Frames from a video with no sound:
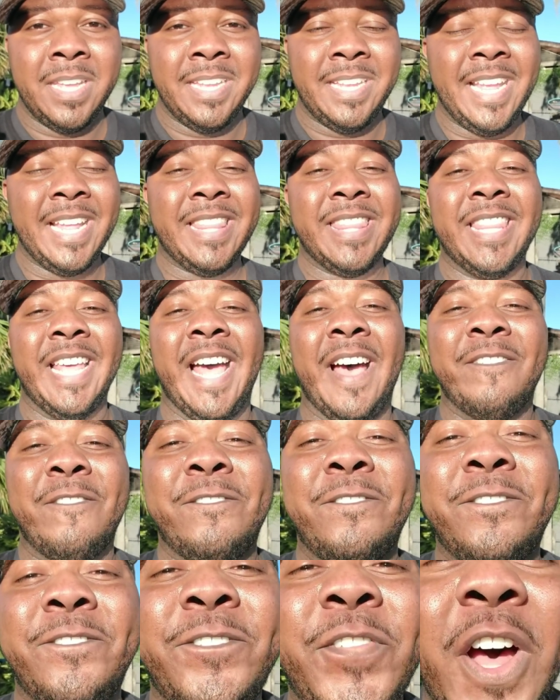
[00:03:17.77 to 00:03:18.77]
get the
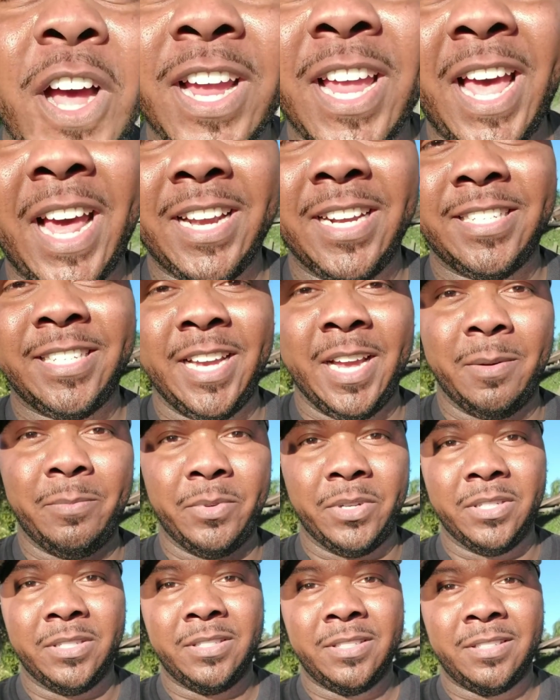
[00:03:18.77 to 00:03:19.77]
fuck out of
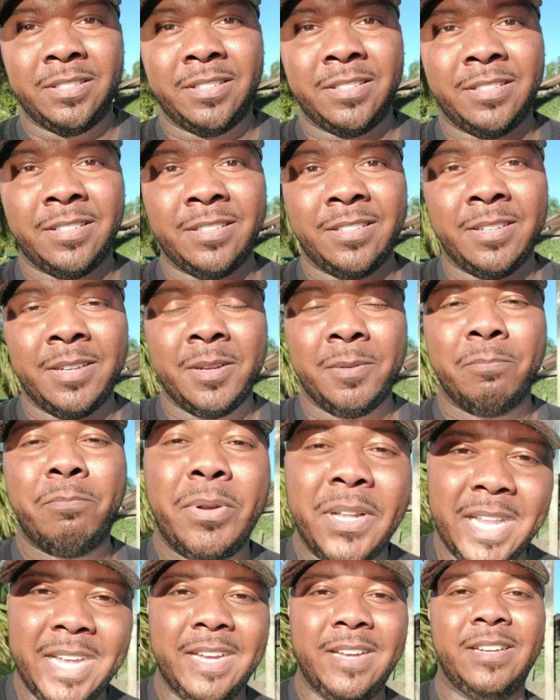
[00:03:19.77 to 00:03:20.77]
Tampa.
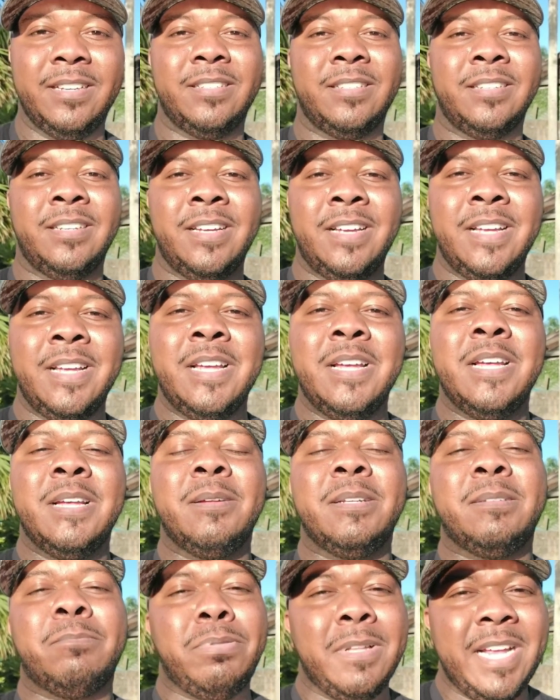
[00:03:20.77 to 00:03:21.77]
Please.
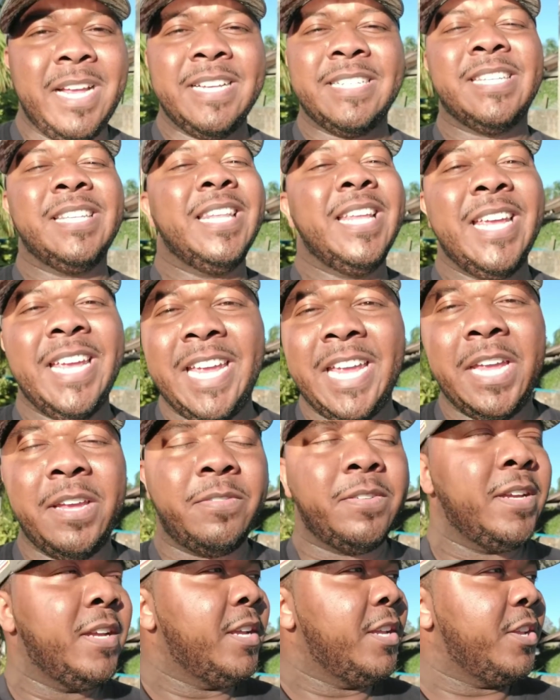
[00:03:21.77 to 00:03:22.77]
Please
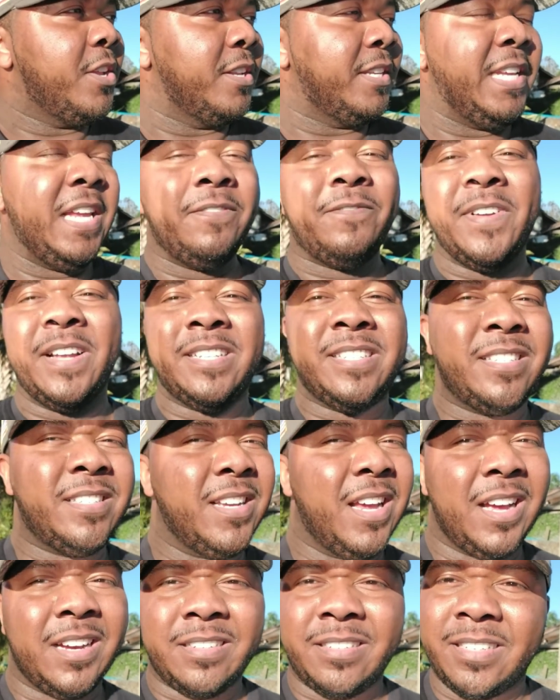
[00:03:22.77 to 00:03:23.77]
leave. Your defense
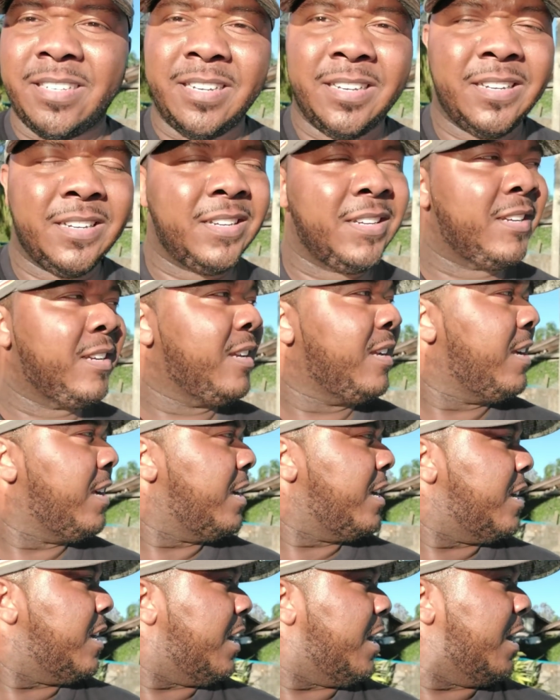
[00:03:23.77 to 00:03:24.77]
sucks.
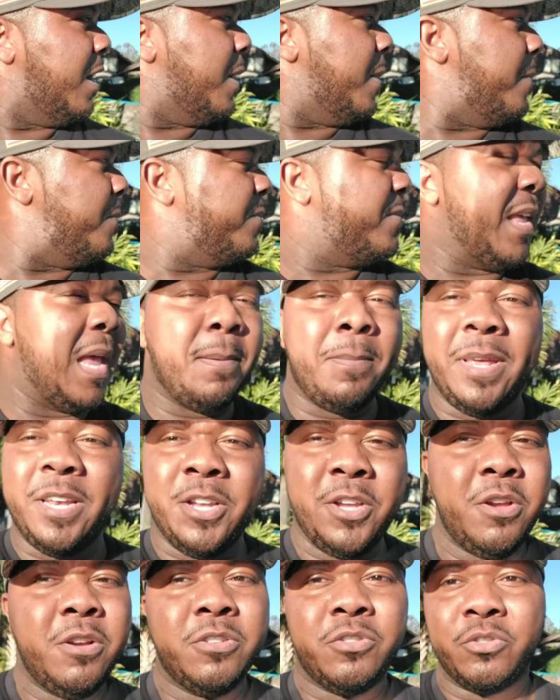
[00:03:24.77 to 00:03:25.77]
Um, they made
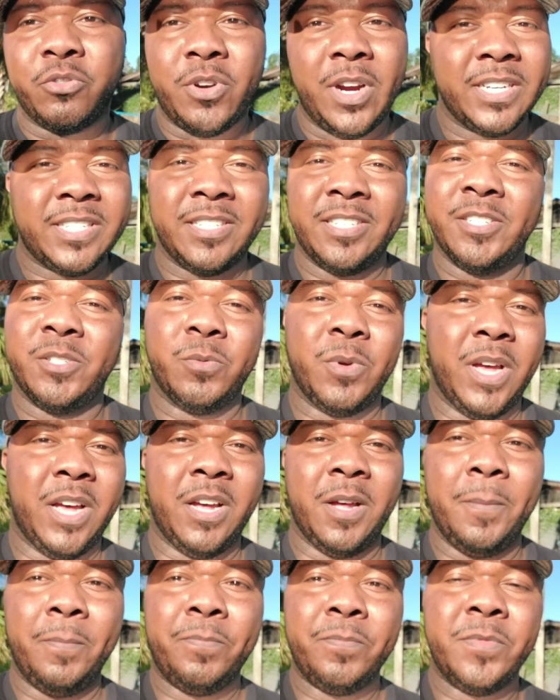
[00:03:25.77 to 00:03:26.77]
a huge regression as
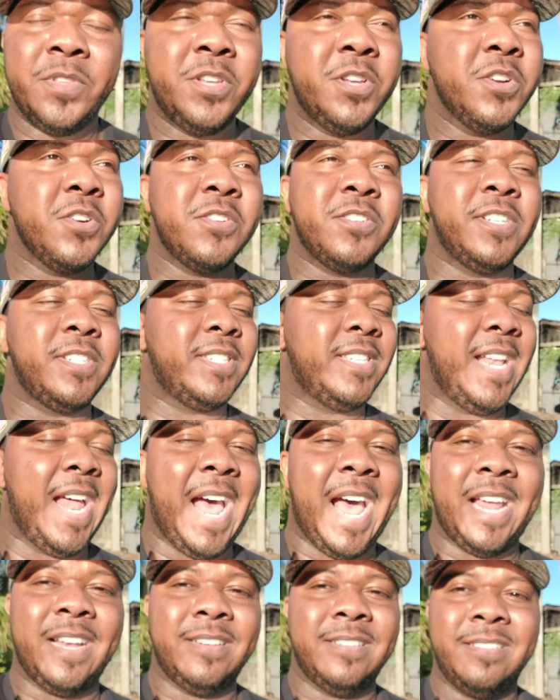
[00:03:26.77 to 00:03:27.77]
well. You're just
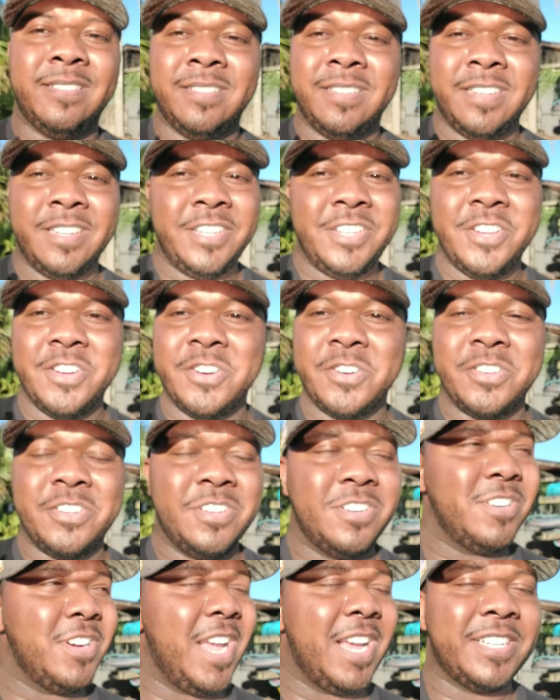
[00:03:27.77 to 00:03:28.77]
not, your,
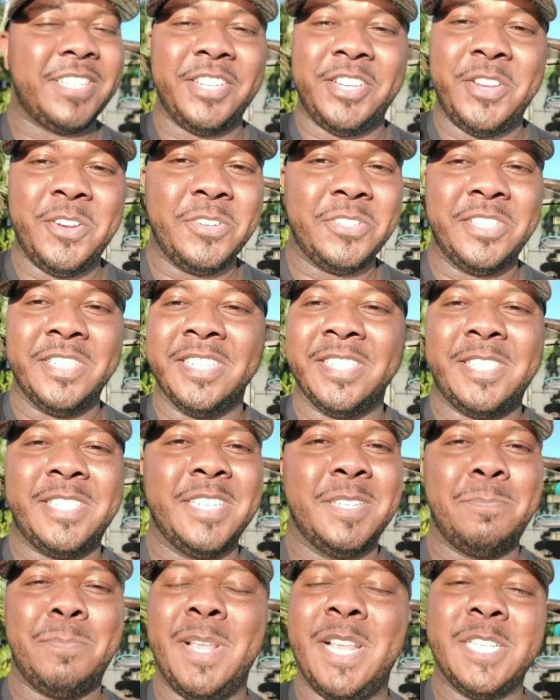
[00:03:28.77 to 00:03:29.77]
your execution
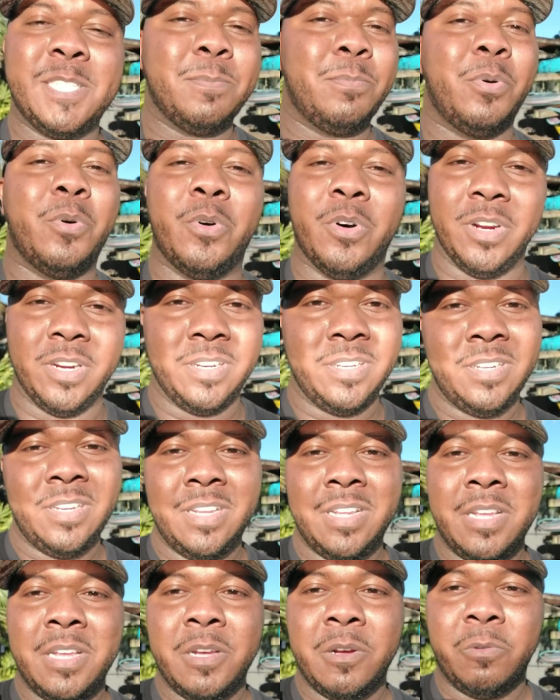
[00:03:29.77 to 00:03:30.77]
is piss poor.
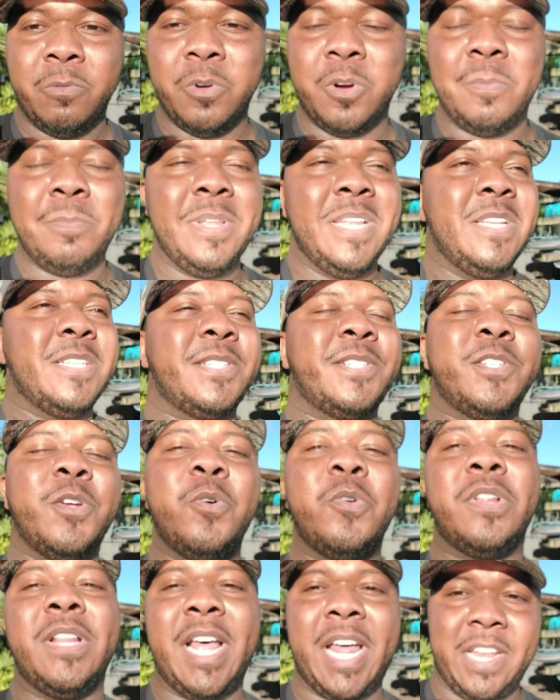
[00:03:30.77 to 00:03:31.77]
We'll be
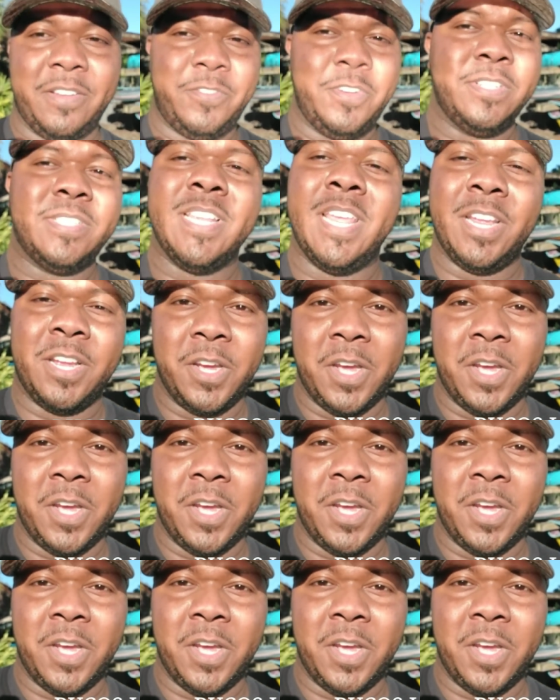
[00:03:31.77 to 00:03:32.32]
so glad if you take